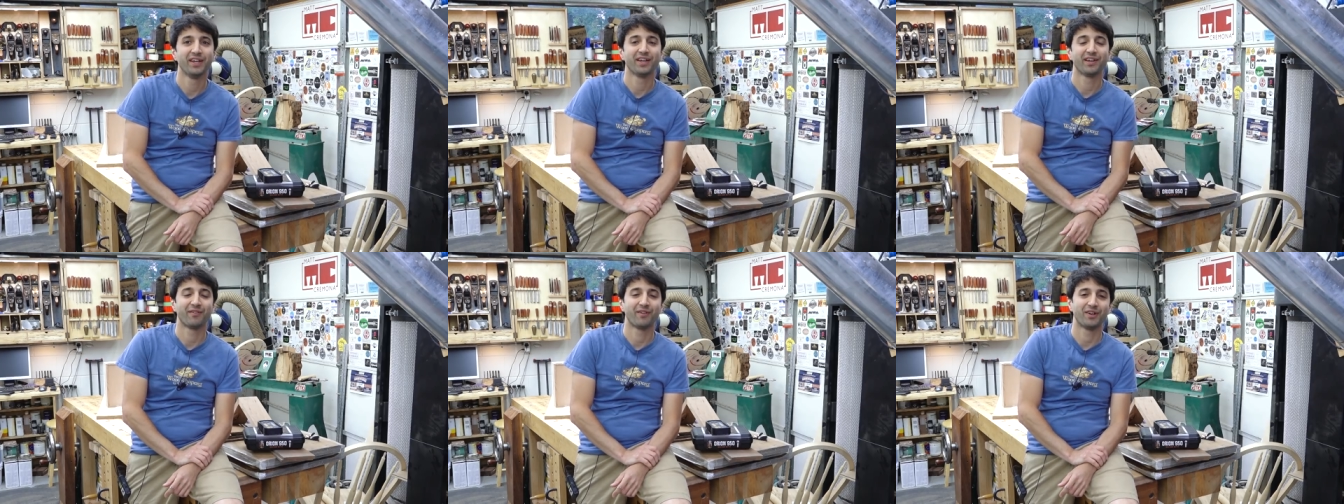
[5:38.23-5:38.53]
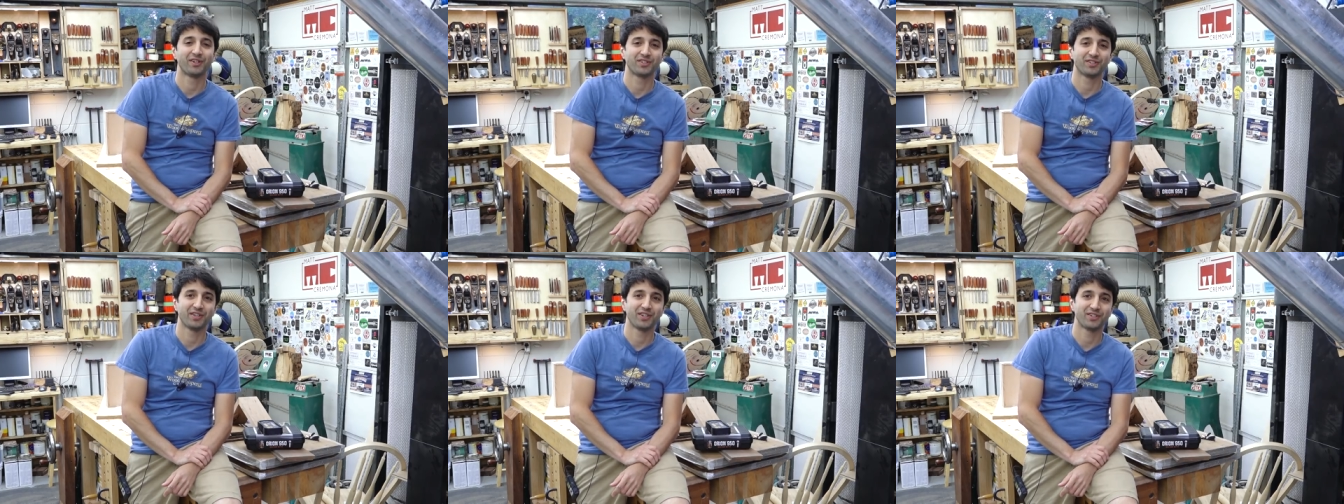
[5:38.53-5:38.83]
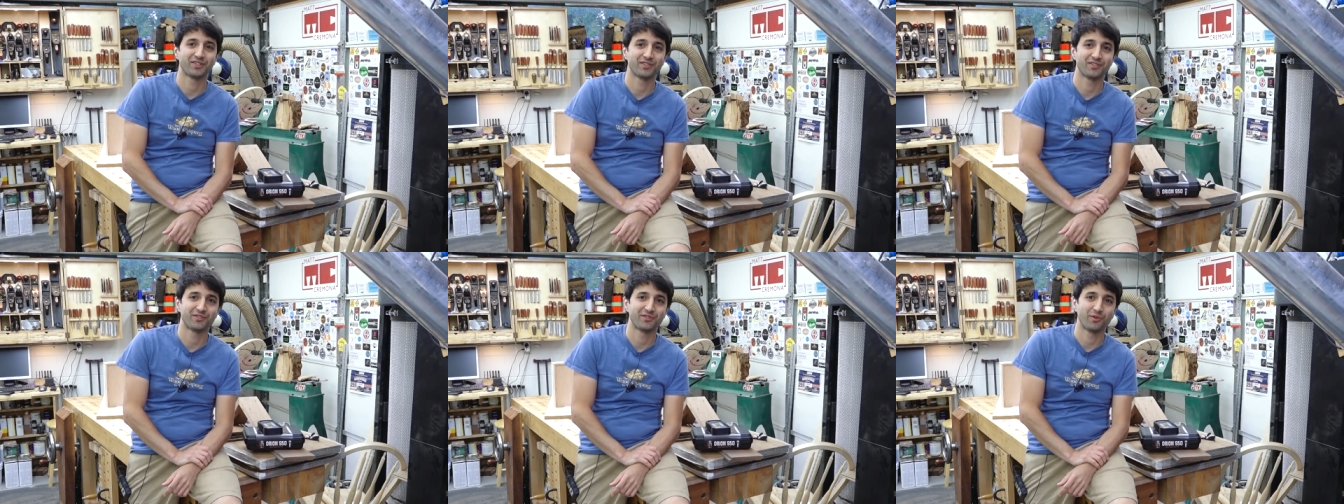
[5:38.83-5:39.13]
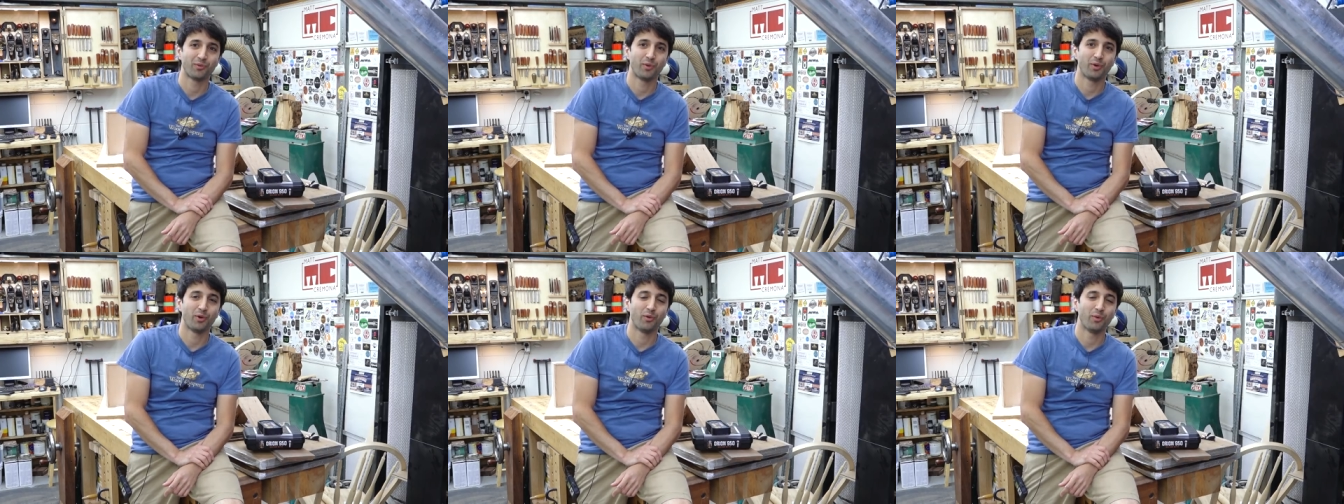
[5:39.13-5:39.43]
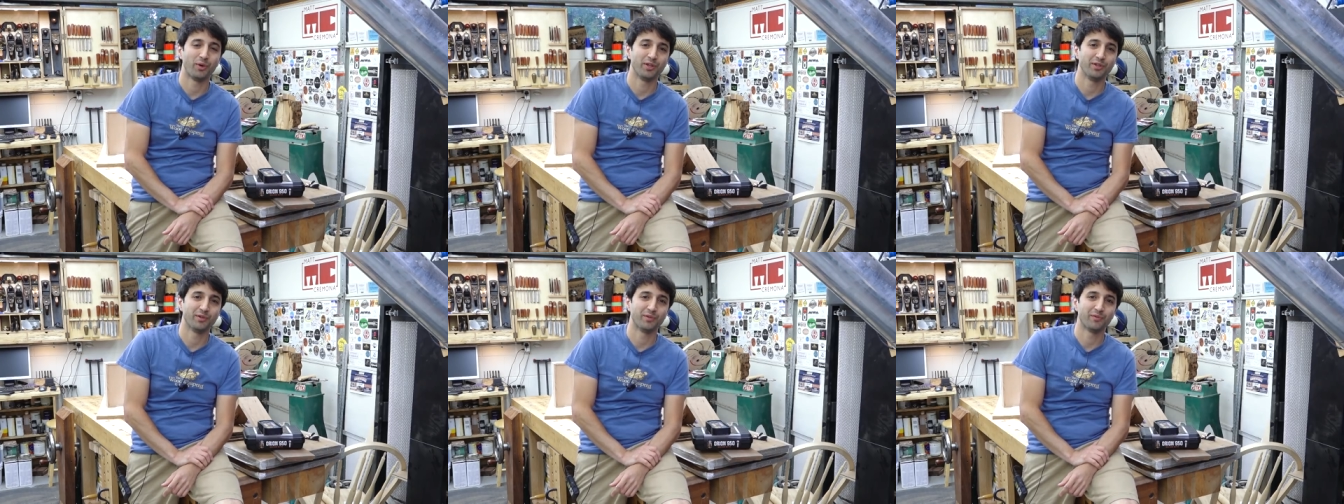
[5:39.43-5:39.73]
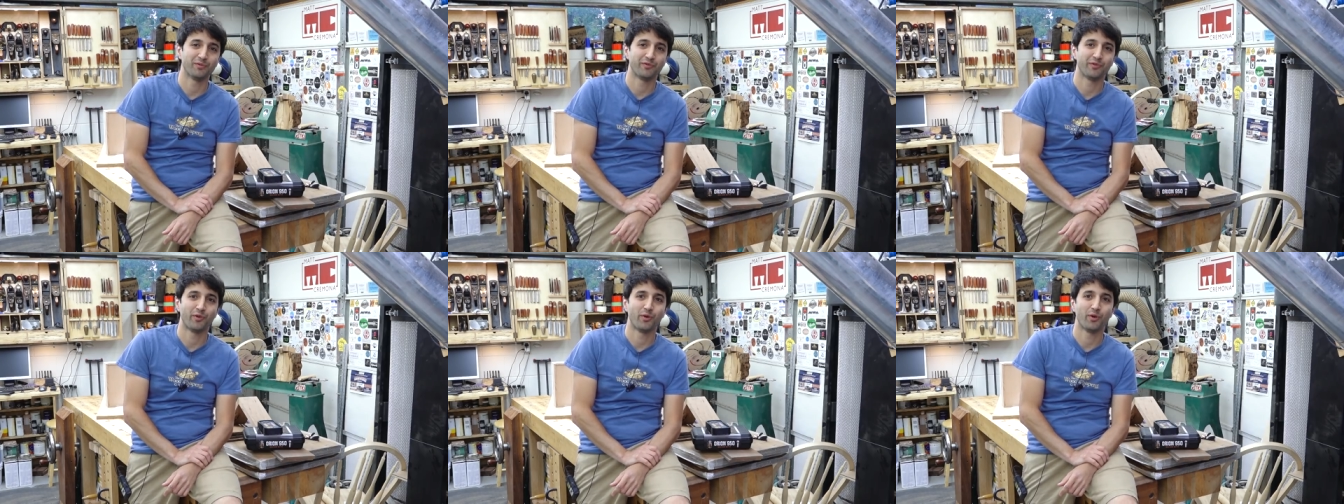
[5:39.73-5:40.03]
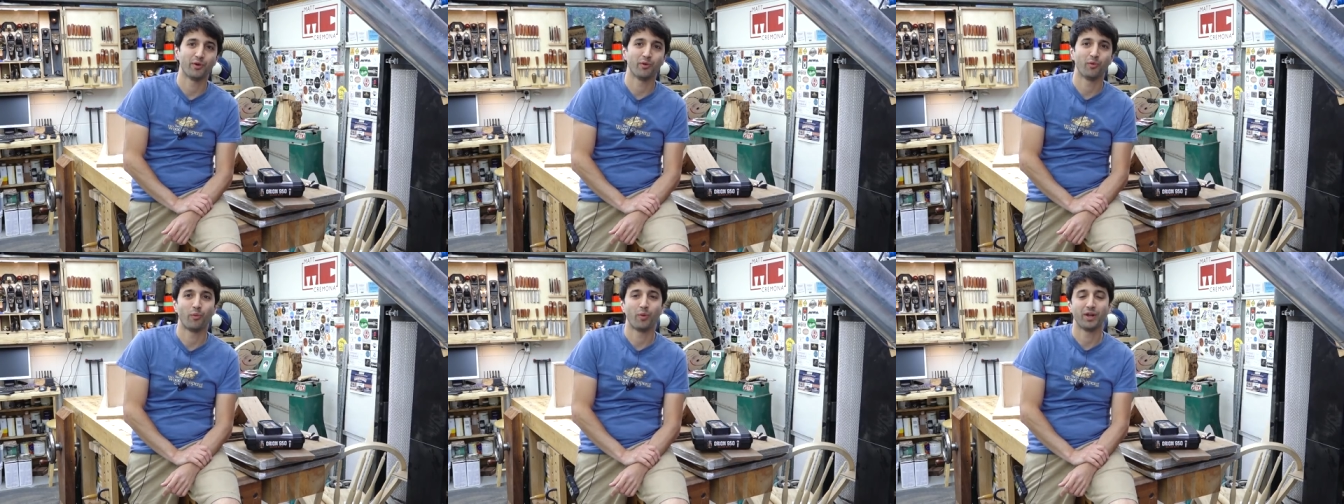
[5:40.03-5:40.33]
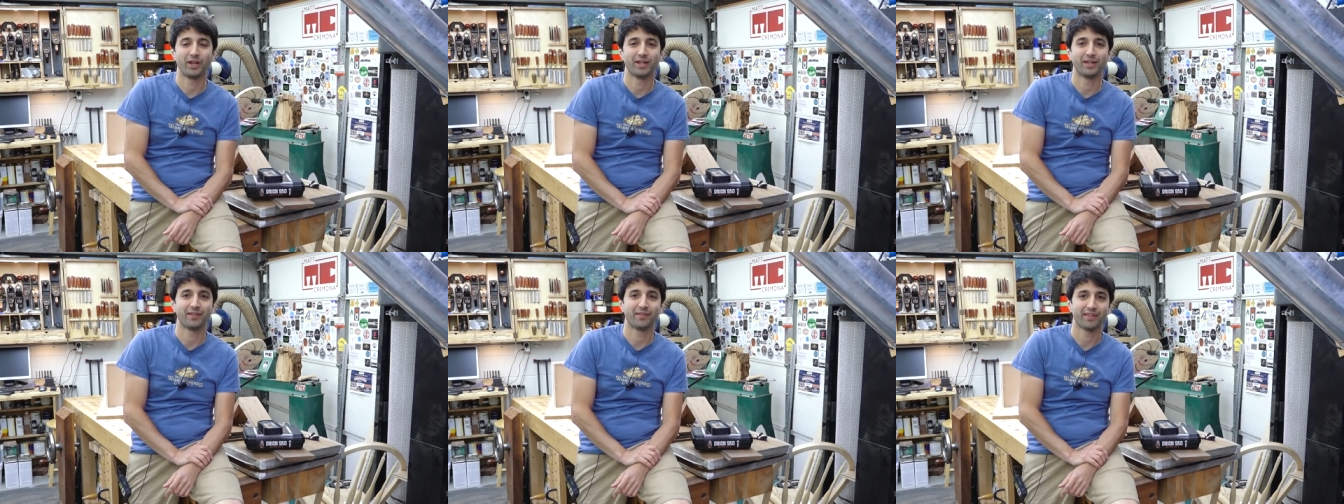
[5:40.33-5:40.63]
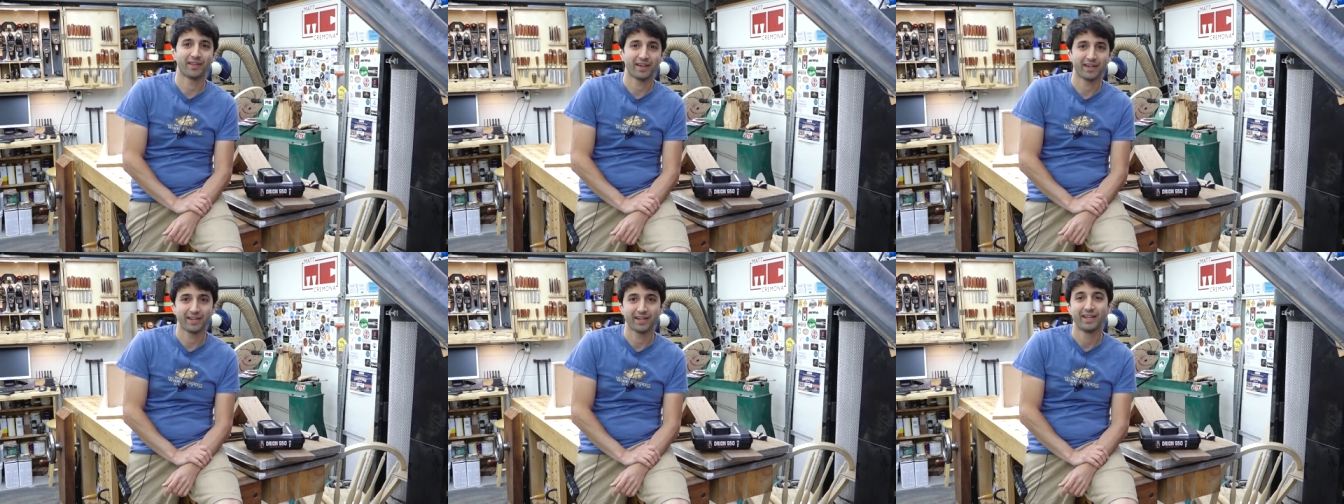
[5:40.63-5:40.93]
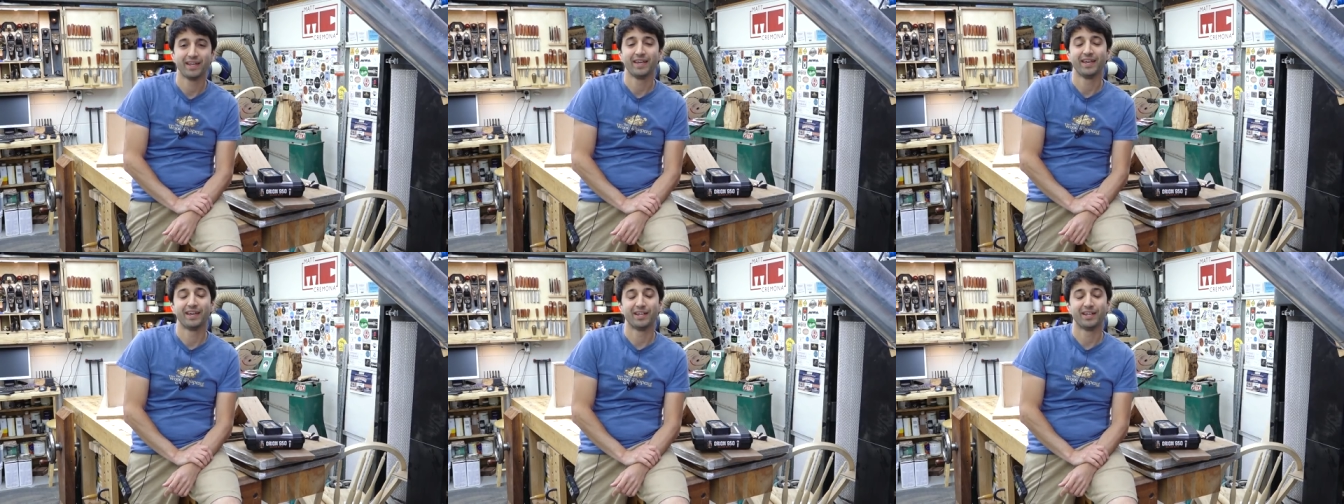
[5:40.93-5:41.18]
Congratulations to Will Wyndham for winning that.